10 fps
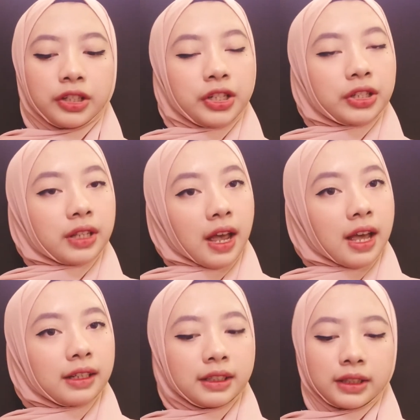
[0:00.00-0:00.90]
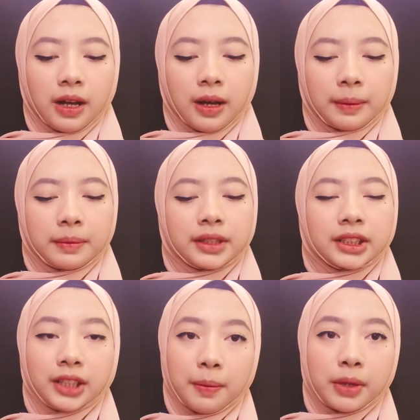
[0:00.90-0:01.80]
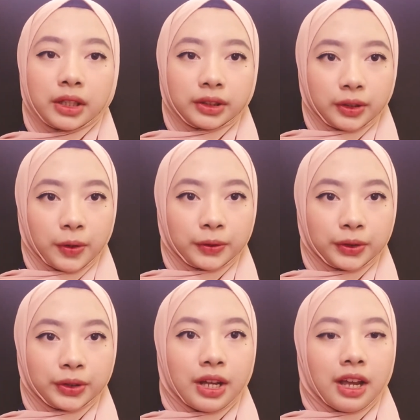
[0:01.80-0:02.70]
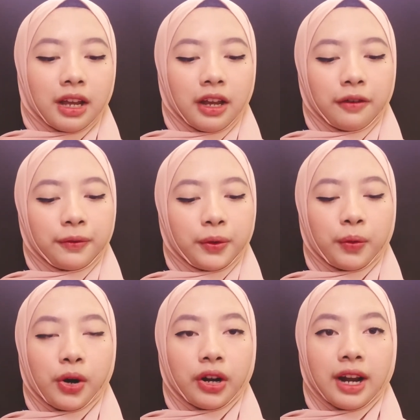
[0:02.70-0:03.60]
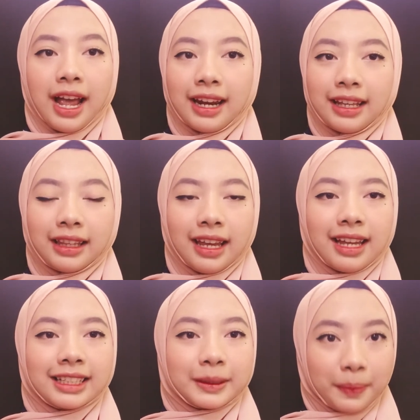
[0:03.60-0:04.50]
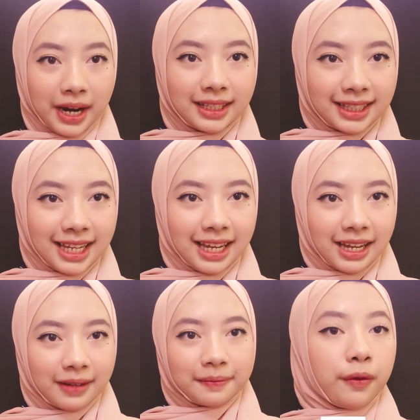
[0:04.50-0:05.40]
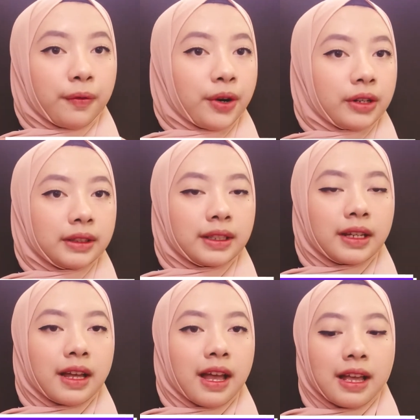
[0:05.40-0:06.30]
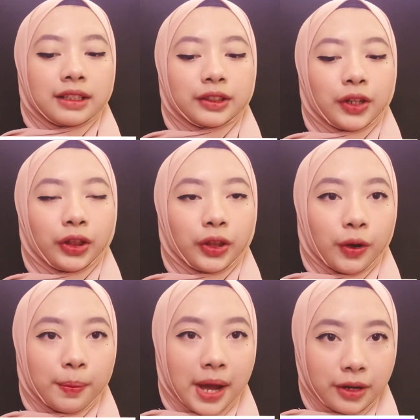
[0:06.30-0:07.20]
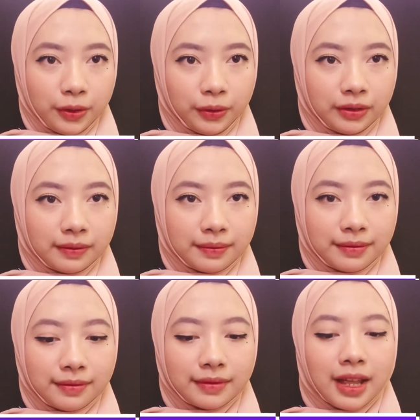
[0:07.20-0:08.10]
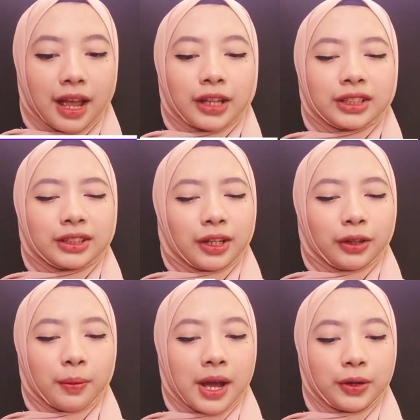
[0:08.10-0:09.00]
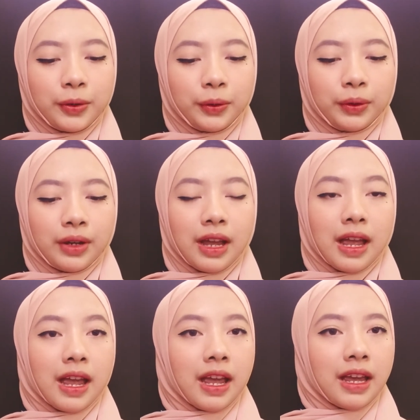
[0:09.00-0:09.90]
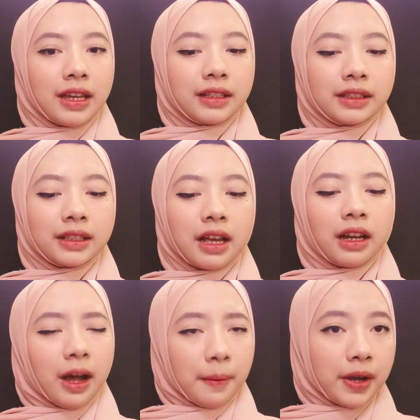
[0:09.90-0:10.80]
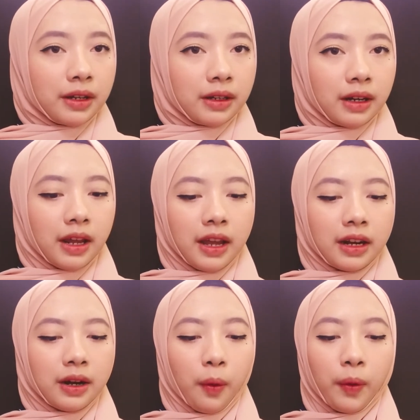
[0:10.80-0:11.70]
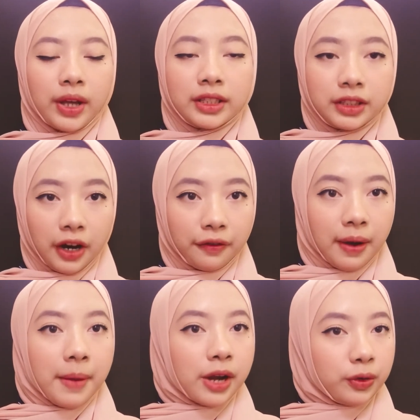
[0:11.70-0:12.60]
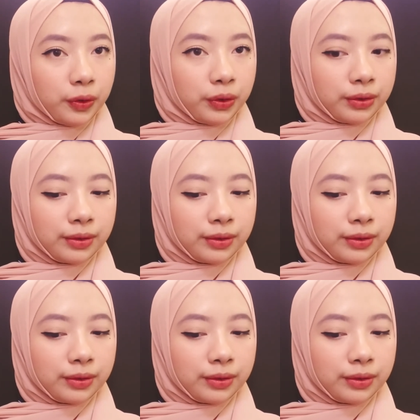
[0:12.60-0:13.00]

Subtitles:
Just add some sambal sauce if you want anything spicy. Fourth, Soto Bandung. Soto Bandung is common in West Java Bandung.